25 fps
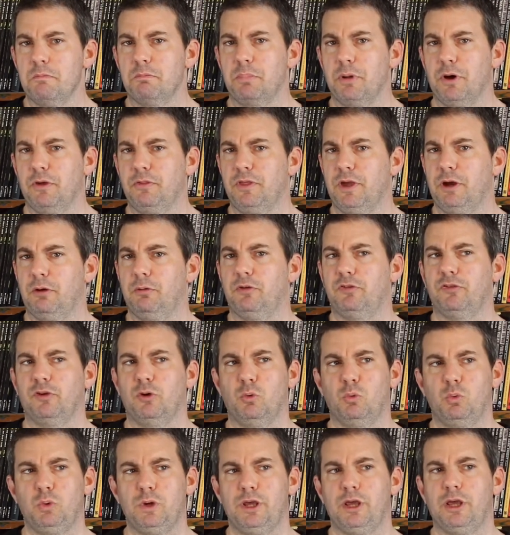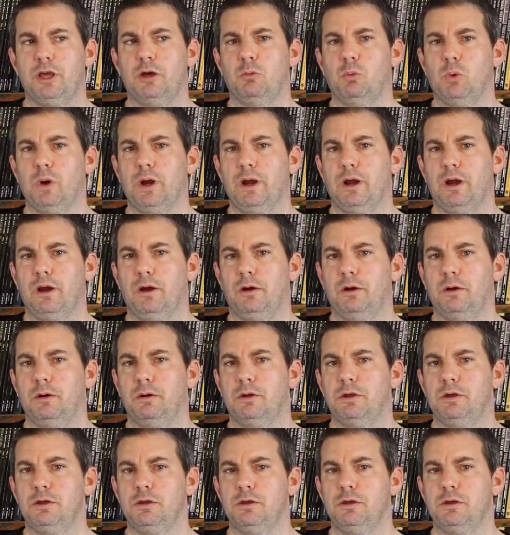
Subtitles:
but there was a week where